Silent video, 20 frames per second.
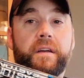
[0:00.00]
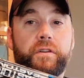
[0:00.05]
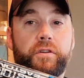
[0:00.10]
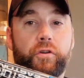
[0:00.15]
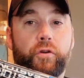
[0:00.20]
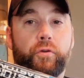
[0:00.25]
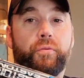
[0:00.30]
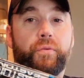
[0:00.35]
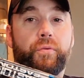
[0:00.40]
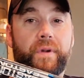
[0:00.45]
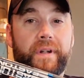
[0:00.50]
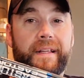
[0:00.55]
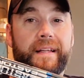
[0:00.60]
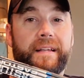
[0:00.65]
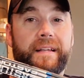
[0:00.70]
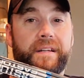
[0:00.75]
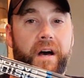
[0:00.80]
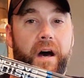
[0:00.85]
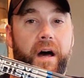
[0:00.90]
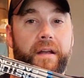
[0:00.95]
you're
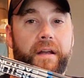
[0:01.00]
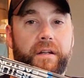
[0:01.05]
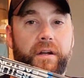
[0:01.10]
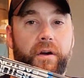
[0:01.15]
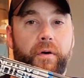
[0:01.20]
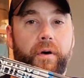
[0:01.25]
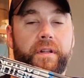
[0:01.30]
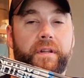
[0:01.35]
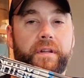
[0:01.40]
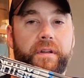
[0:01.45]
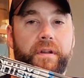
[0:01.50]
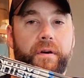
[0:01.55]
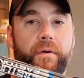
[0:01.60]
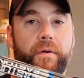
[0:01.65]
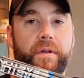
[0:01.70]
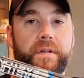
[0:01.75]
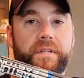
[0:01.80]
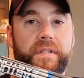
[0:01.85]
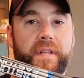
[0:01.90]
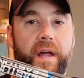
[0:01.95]
really not going to
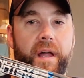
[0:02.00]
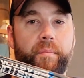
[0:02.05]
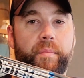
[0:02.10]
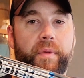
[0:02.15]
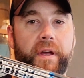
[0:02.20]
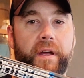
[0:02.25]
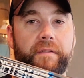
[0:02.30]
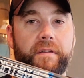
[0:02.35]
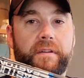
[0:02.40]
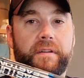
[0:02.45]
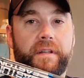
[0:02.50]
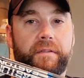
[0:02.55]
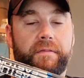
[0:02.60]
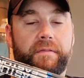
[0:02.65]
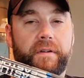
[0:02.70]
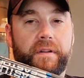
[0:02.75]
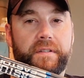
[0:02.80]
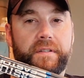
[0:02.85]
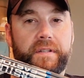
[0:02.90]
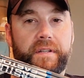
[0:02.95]
notice that big of a
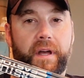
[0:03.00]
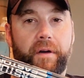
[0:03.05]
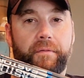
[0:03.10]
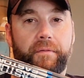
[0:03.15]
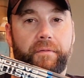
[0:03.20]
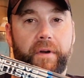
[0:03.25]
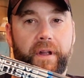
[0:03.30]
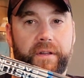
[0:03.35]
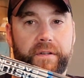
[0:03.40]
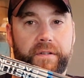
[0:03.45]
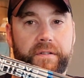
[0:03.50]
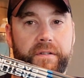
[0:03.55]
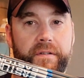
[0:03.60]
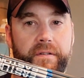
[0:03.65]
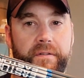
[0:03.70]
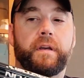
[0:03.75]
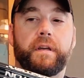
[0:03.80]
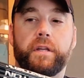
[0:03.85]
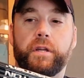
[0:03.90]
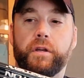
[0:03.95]
difference downrange.
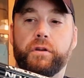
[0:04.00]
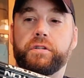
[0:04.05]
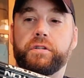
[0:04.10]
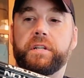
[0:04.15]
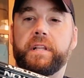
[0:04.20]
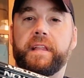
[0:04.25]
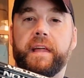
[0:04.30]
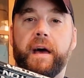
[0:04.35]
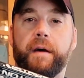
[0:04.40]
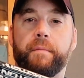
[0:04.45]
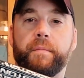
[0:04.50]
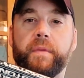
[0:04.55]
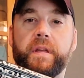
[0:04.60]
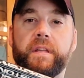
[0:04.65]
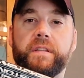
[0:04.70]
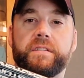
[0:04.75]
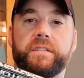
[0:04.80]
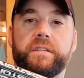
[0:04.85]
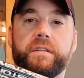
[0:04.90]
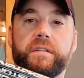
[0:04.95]
Usually that
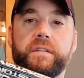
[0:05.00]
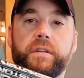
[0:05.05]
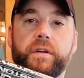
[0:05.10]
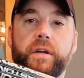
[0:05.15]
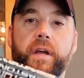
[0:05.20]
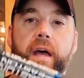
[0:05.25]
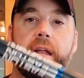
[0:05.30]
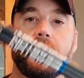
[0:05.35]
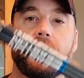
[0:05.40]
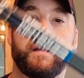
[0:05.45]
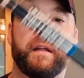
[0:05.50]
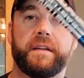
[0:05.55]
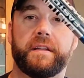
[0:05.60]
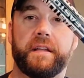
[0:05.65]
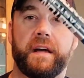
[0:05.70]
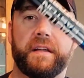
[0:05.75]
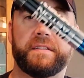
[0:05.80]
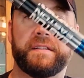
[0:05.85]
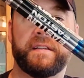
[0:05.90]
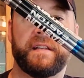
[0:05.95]
means you get a
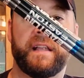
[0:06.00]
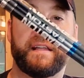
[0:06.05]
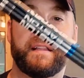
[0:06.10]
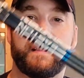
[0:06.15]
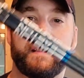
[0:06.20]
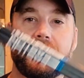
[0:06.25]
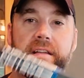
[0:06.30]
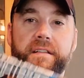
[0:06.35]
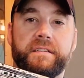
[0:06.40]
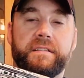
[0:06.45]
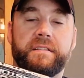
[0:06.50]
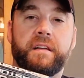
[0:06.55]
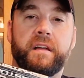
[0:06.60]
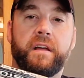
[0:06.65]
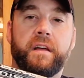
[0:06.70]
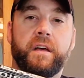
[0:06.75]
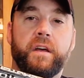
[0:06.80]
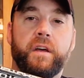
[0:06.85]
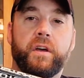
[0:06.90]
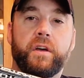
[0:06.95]
dozen like this.
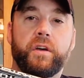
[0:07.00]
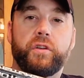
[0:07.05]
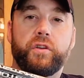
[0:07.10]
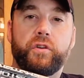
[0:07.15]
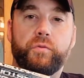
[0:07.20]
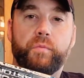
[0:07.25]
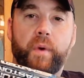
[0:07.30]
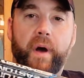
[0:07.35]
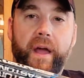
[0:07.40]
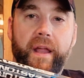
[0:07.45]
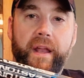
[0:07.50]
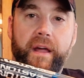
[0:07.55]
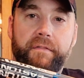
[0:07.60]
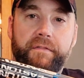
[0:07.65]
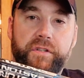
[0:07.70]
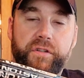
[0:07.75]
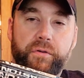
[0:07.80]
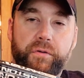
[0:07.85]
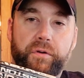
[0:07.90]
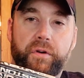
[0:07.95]
You might
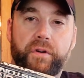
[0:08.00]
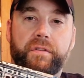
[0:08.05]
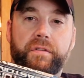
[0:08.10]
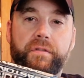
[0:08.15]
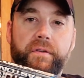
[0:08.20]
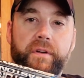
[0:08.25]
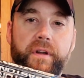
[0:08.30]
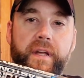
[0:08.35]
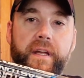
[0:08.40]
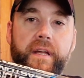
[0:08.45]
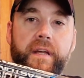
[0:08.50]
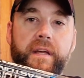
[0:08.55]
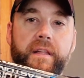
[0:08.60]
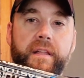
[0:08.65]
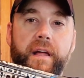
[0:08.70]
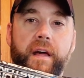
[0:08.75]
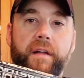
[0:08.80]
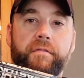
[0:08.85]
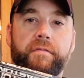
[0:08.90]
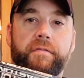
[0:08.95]
have 2 or 3
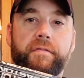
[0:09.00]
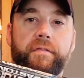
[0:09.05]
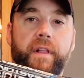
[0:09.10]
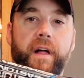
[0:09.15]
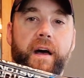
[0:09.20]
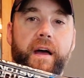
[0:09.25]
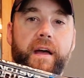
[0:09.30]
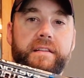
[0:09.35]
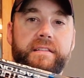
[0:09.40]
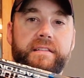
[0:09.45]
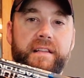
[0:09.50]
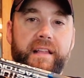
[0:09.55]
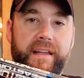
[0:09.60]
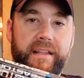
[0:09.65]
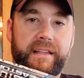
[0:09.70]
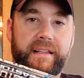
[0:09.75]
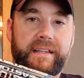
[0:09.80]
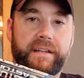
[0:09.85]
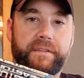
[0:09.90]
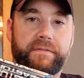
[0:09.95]
that fly
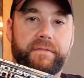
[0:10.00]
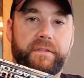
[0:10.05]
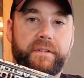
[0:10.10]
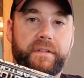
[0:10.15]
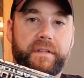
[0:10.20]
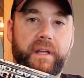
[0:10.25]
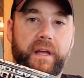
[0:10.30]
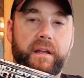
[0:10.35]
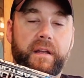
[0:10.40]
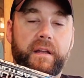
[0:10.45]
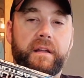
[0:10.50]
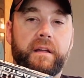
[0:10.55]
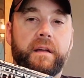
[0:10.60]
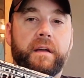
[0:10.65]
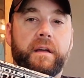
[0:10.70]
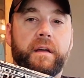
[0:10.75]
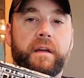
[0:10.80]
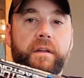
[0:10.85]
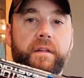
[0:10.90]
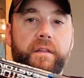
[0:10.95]
slightly different than
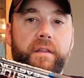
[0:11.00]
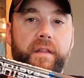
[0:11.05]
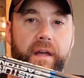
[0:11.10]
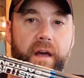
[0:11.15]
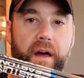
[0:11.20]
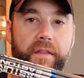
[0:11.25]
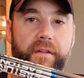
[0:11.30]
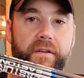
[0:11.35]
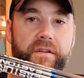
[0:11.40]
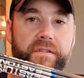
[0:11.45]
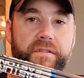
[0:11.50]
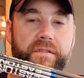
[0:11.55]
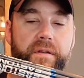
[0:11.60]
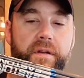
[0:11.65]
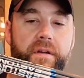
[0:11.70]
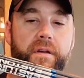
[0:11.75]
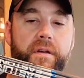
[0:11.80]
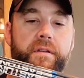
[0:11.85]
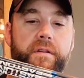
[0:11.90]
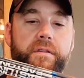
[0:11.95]
the others
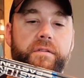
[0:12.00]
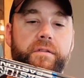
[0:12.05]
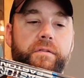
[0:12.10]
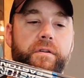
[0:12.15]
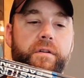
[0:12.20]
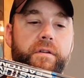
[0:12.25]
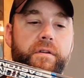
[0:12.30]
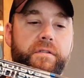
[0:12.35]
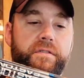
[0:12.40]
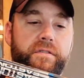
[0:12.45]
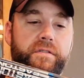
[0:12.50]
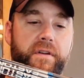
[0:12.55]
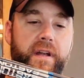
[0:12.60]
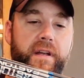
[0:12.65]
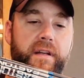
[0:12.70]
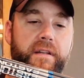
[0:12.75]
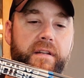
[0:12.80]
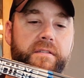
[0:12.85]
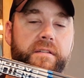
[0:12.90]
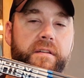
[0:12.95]
due to their
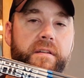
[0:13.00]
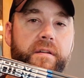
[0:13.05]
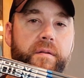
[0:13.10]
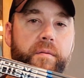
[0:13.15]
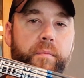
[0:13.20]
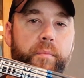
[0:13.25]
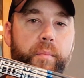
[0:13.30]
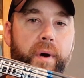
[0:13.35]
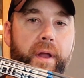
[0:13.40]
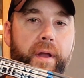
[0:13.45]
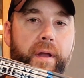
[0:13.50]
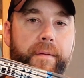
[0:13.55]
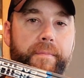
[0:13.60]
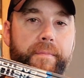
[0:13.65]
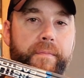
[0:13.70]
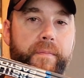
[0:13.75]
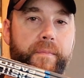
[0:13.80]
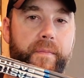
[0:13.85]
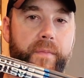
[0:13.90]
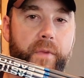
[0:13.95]
straightness, but
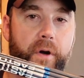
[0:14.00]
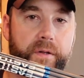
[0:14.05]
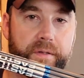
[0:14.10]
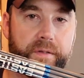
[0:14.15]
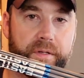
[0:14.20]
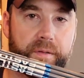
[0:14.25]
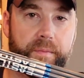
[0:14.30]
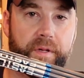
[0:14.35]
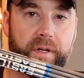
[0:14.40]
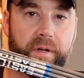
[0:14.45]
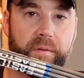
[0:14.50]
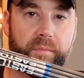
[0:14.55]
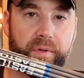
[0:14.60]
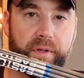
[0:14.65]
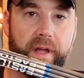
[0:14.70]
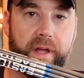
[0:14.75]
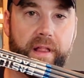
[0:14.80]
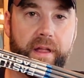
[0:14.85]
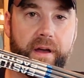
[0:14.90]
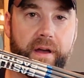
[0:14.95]
to be
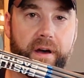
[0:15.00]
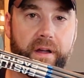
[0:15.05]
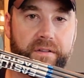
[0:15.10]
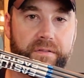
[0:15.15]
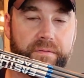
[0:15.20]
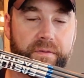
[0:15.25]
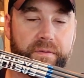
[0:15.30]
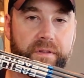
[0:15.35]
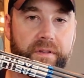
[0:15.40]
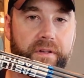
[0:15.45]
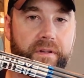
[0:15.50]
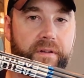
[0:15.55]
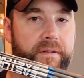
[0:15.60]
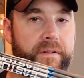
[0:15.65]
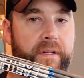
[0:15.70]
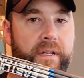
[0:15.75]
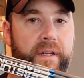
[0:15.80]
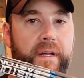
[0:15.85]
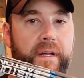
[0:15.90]
completely honest with you,